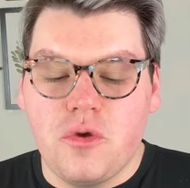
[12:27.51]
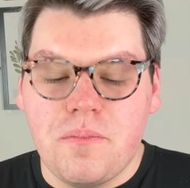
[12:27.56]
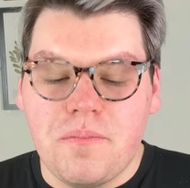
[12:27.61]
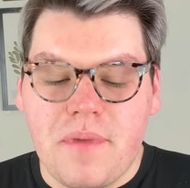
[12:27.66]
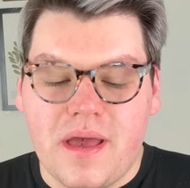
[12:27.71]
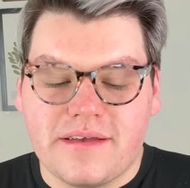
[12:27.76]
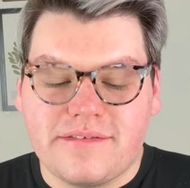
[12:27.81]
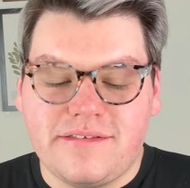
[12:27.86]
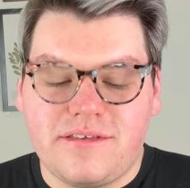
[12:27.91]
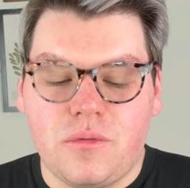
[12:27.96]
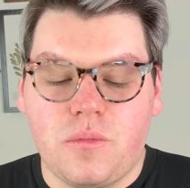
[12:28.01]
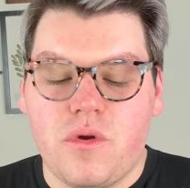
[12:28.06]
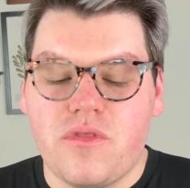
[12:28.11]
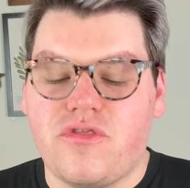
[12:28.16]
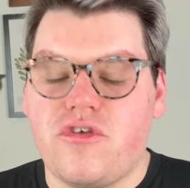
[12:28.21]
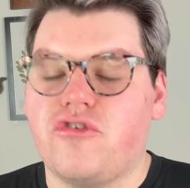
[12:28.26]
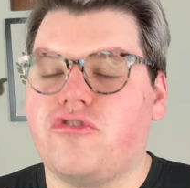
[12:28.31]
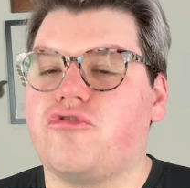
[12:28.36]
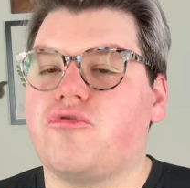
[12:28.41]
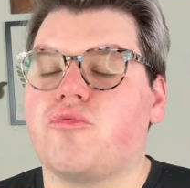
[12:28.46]
mix it with
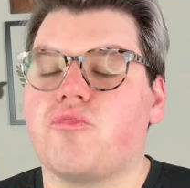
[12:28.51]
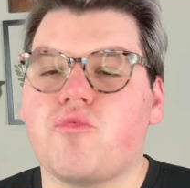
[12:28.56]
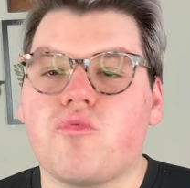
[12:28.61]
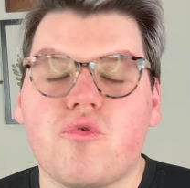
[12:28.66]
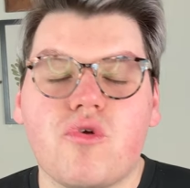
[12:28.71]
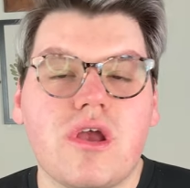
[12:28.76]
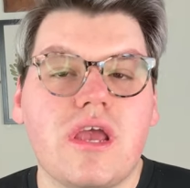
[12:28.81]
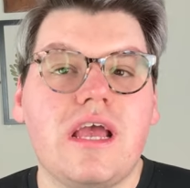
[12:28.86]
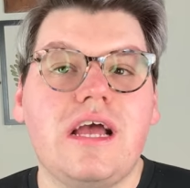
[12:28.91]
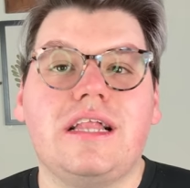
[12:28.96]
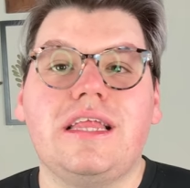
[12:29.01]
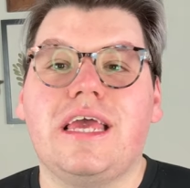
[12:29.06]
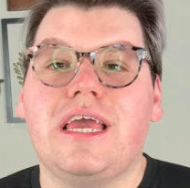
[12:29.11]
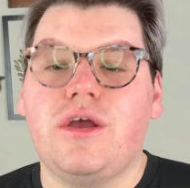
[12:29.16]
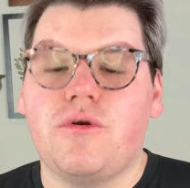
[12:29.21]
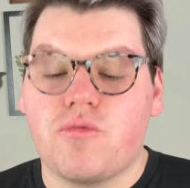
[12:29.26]
this really,